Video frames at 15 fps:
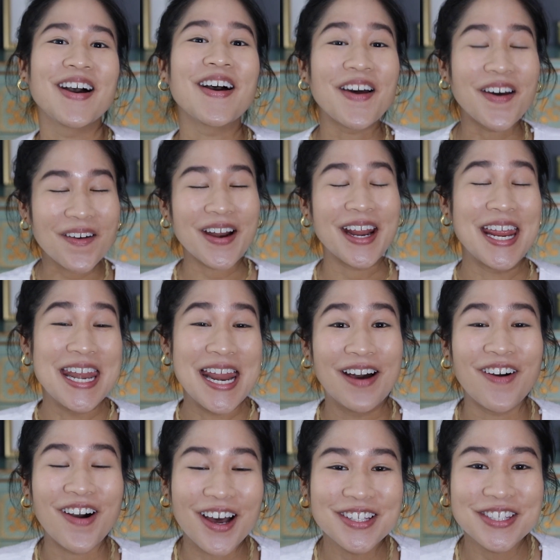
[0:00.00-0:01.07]
All right, now
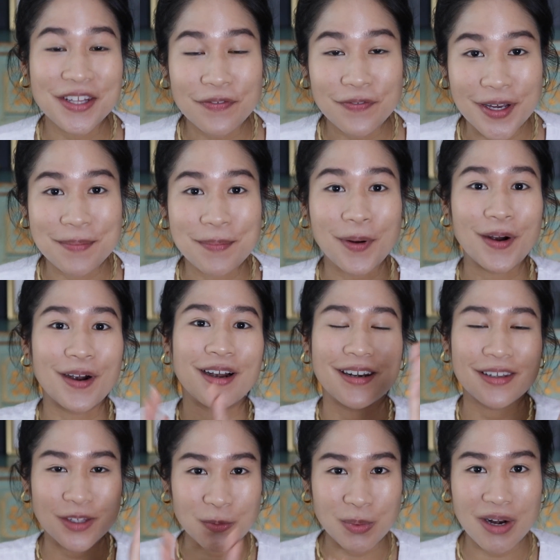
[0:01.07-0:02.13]
on to the fun part,
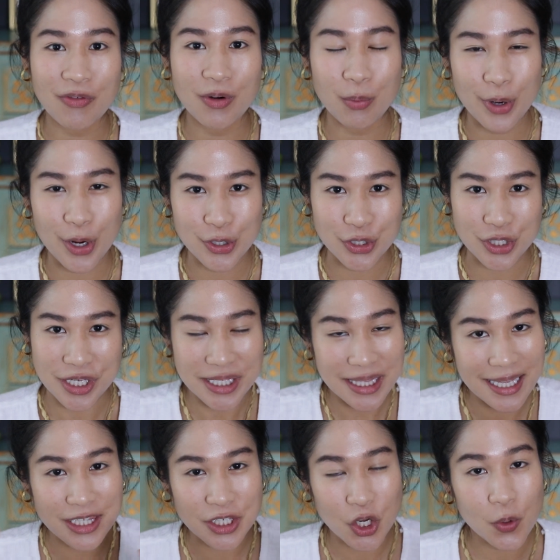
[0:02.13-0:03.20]
the Rephr brushes.
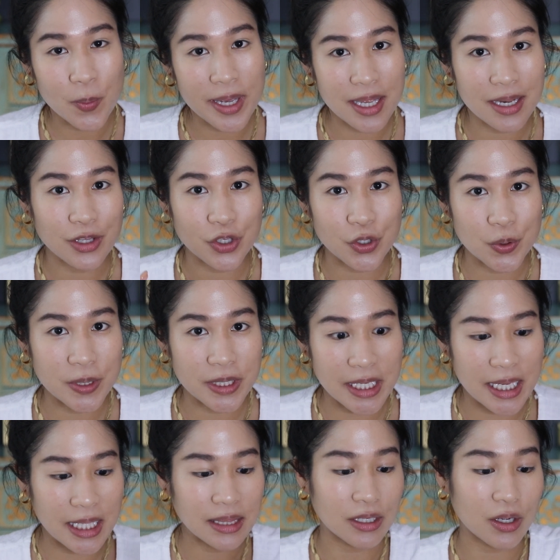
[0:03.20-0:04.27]
Let's go in
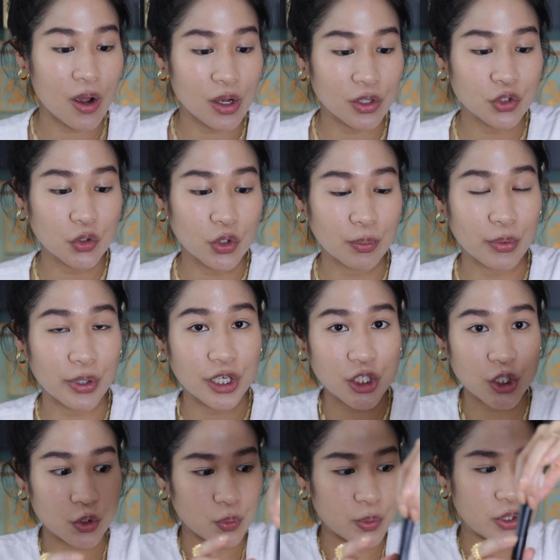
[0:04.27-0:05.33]
using the contour brush,
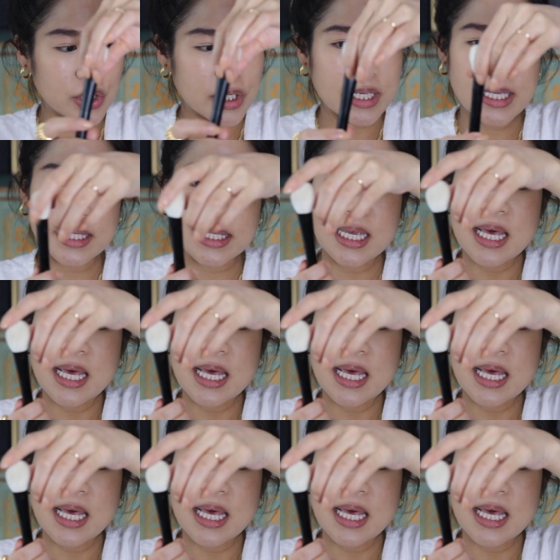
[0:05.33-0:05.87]
which is